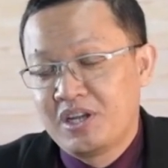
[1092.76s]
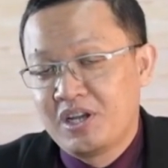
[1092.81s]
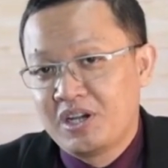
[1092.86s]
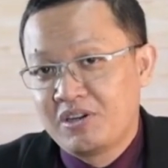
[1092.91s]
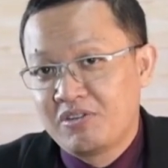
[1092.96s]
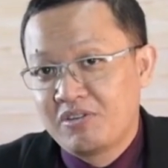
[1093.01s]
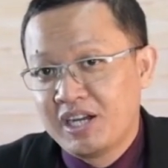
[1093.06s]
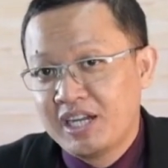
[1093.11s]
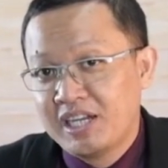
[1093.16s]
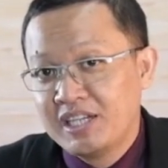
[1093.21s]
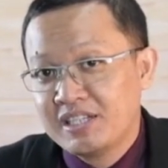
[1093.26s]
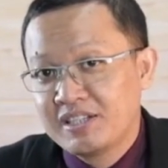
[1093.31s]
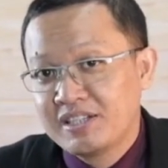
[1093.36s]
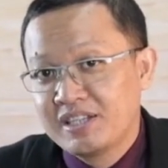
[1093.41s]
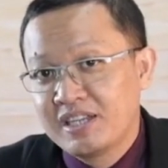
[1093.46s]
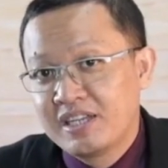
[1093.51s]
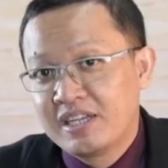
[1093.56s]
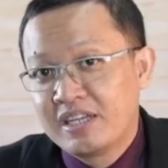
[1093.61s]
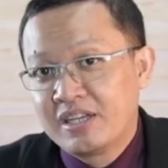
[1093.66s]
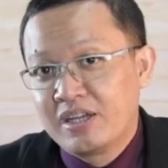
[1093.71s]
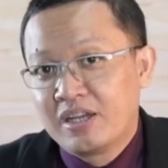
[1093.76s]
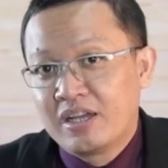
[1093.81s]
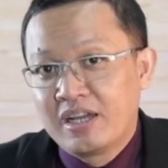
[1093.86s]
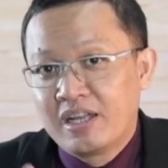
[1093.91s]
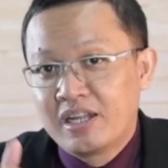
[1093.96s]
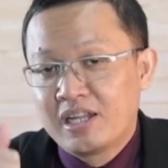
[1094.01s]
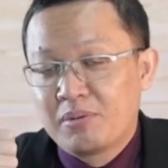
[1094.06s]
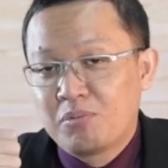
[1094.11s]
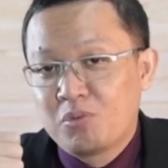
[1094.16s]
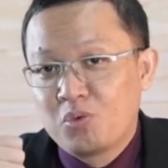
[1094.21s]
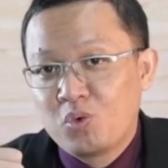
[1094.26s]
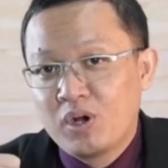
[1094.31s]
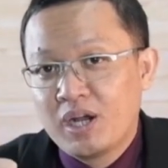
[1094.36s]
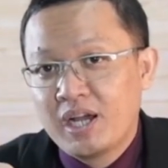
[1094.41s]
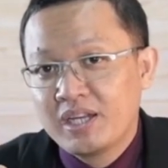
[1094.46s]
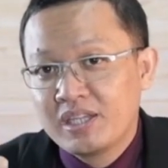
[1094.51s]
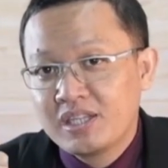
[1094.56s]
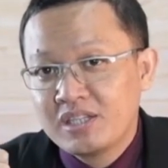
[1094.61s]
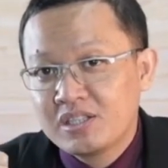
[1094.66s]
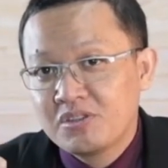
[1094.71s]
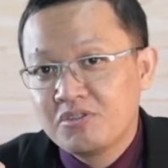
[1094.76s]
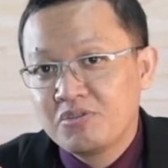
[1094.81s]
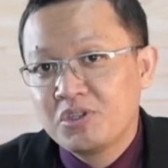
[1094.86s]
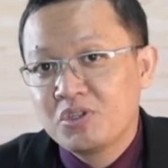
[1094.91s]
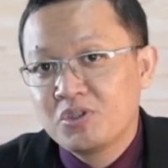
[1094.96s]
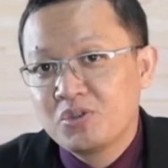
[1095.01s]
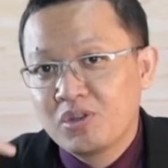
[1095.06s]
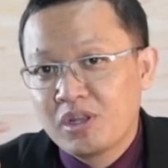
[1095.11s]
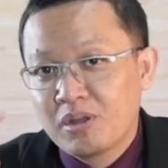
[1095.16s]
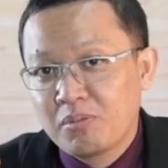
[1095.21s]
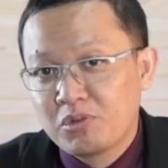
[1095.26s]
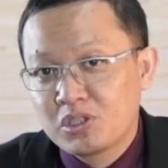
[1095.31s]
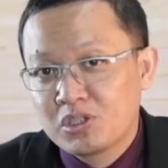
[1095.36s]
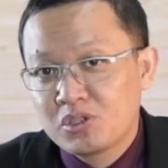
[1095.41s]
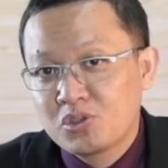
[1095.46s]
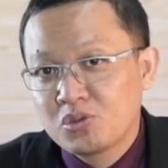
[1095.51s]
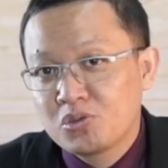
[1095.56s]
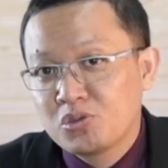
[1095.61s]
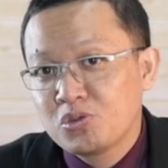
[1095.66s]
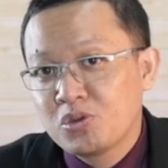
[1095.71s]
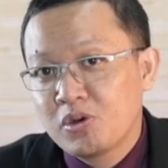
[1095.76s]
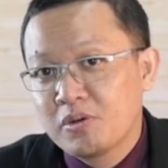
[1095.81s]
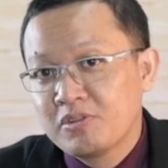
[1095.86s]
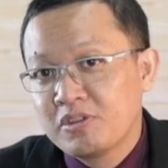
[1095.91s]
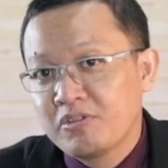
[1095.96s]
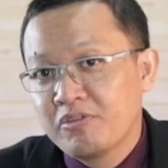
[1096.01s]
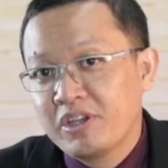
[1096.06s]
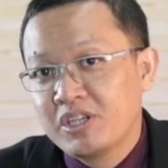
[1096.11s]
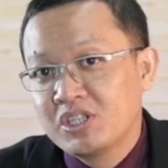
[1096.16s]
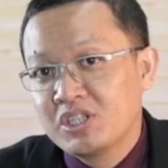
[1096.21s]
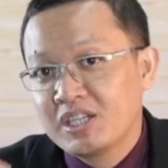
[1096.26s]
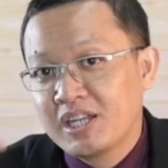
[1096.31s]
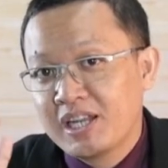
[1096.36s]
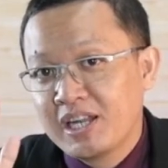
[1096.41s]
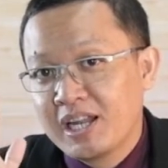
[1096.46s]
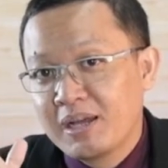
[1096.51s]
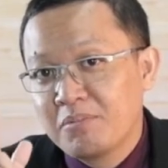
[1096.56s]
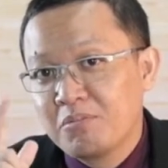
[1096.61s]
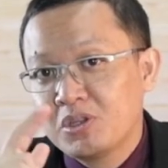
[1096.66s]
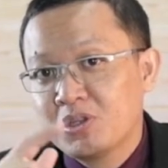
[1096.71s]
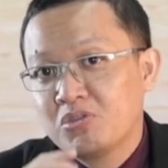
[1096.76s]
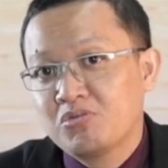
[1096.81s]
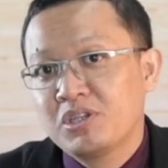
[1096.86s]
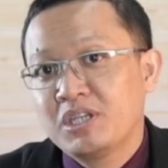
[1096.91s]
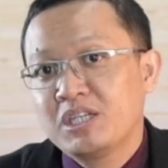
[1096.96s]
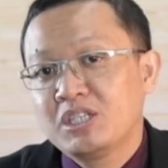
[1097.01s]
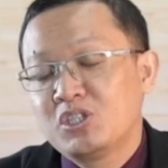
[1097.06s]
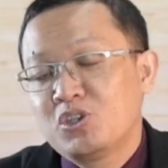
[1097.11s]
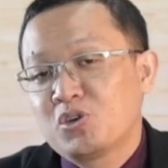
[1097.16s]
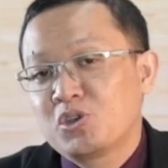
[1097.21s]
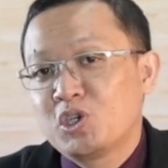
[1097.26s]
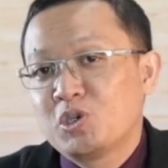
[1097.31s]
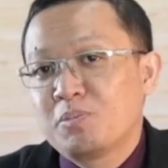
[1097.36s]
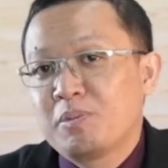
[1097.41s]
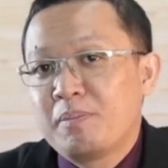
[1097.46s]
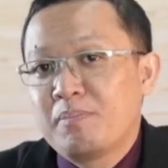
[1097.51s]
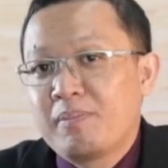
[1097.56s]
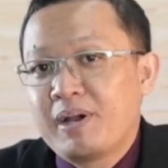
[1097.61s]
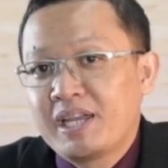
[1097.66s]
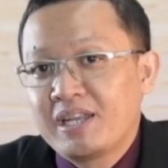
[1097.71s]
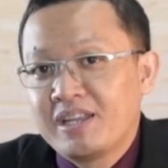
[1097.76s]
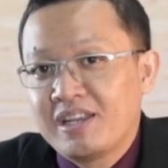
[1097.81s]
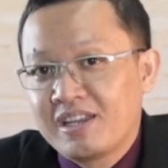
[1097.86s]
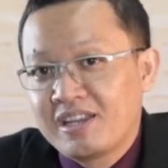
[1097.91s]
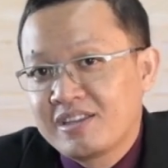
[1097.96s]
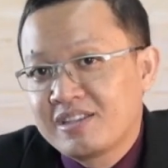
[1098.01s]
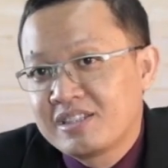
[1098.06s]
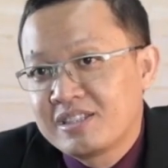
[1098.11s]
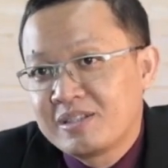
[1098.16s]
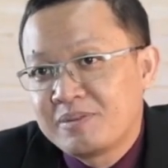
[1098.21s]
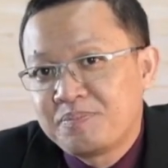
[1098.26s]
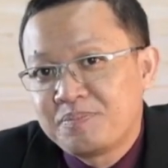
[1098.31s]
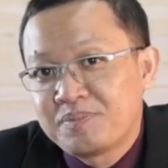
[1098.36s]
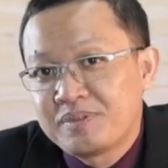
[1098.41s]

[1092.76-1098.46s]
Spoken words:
All right, number one, interview. Number two, observation. And number three is document minings.